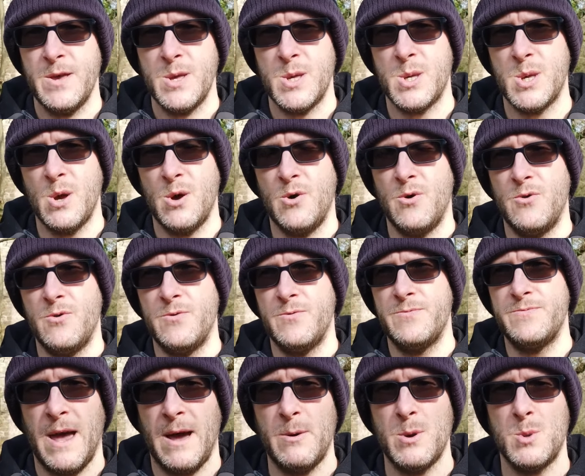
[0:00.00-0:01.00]

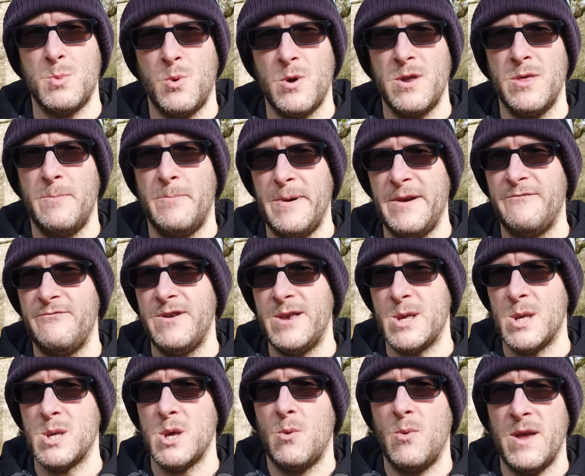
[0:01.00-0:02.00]
So that was one of the big
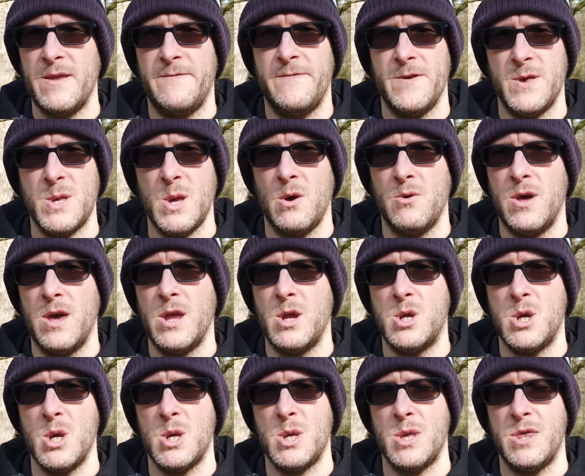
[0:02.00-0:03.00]
reasons I went for Sony,
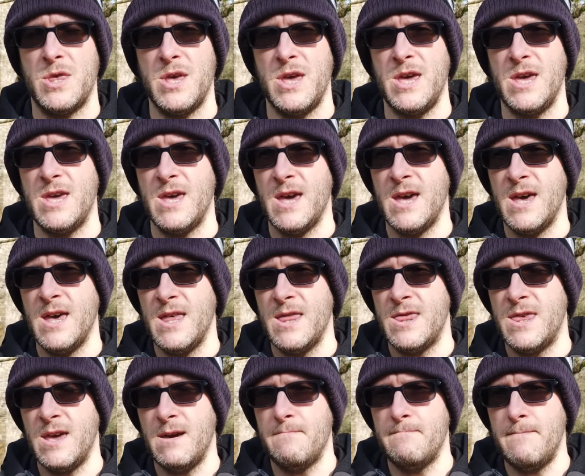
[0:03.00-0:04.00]
just the
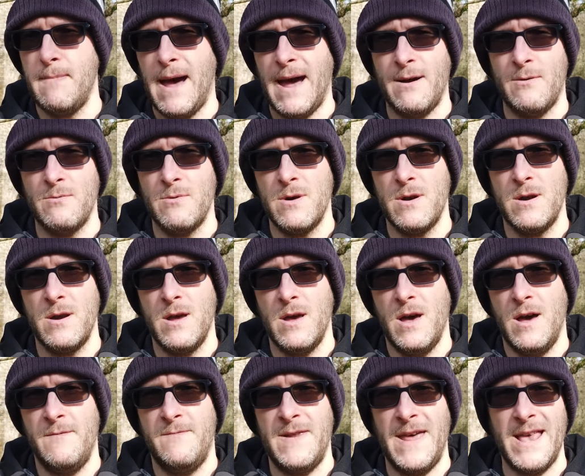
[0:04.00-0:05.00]
amount
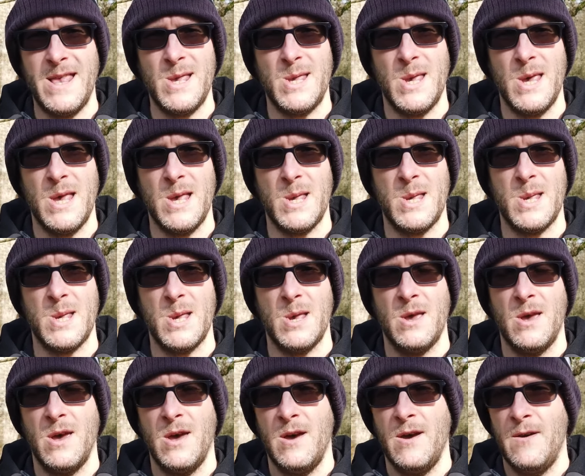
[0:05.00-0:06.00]
of lenses
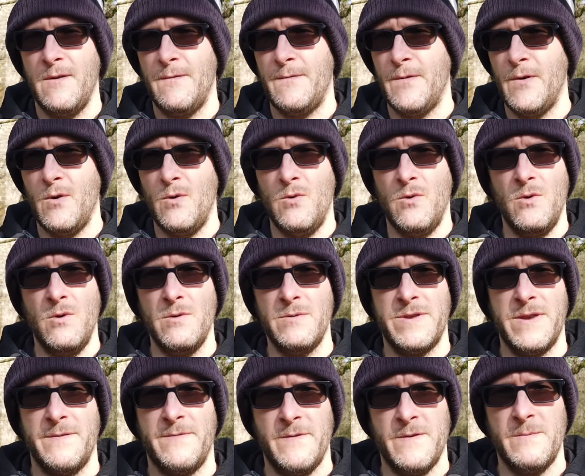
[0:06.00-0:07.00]
for all
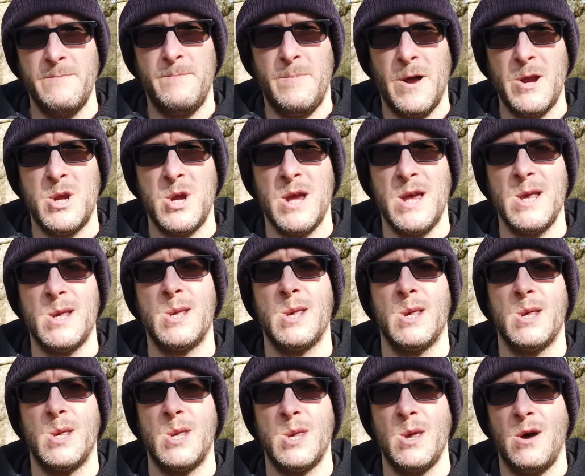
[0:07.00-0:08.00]
different budgets
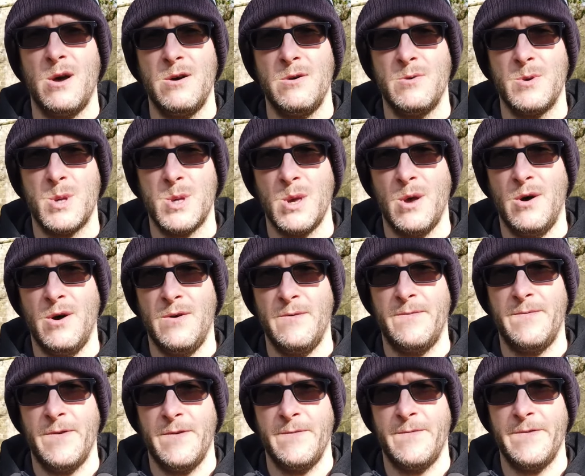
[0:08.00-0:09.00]
and styles
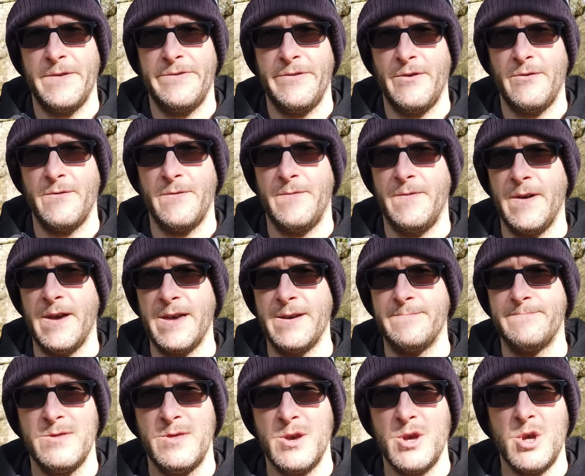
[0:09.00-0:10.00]
of
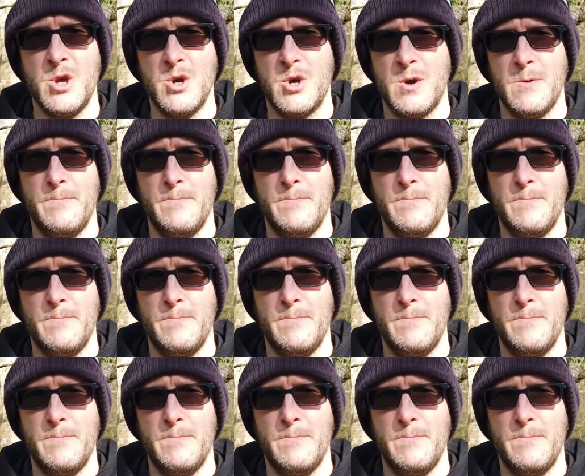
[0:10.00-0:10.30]
photography that you